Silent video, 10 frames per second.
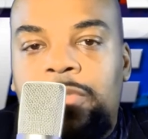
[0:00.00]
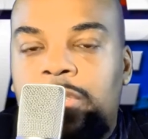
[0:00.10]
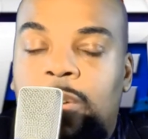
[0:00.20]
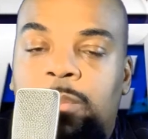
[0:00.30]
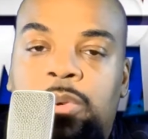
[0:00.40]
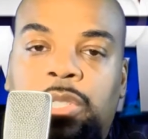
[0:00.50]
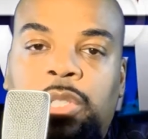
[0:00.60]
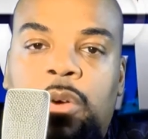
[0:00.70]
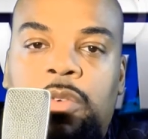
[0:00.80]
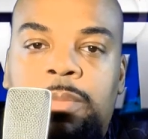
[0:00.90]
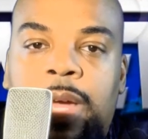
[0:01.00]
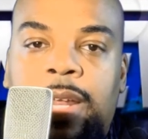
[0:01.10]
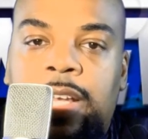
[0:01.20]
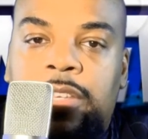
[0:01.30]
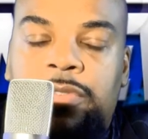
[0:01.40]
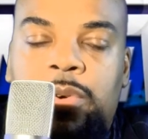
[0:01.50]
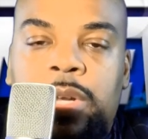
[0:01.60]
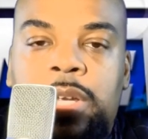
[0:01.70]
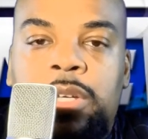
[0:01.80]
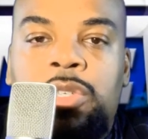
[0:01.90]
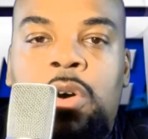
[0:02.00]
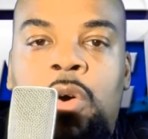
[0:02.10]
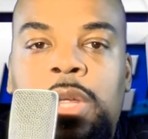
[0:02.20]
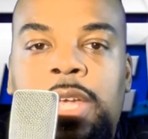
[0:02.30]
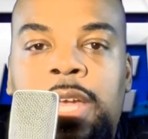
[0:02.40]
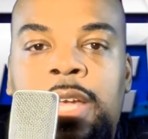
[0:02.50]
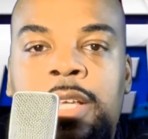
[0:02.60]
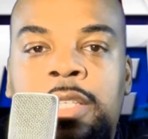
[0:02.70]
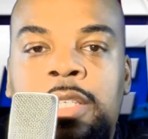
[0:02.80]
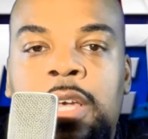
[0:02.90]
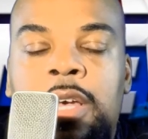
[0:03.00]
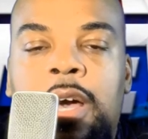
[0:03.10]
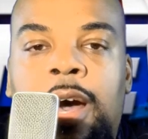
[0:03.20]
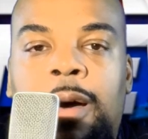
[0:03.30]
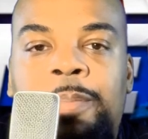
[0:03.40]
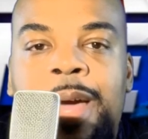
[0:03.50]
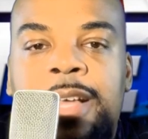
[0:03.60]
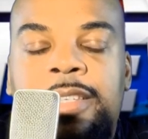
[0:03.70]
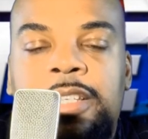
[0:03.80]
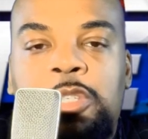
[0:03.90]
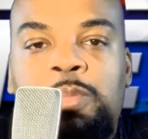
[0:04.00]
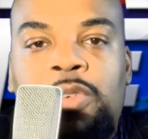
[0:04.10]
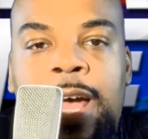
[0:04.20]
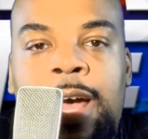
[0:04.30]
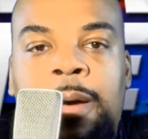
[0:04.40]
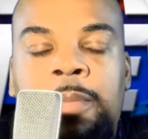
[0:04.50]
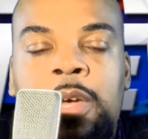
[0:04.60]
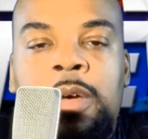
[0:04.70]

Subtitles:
is no pushover, man. He is 40 years old. He is past his prime.